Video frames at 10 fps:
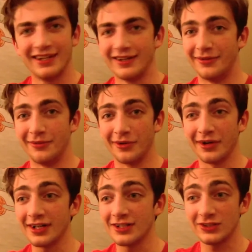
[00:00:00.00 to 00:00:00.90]

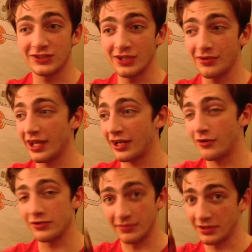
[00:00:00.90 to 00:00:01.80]
see where that goes.
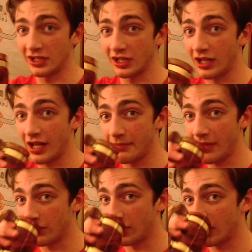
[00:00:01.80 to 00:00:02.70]
I'm gonna need a lot of
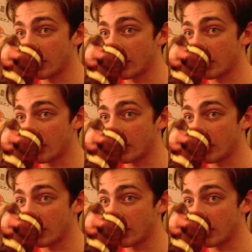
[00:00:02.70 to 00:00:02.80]
Mountain Holler.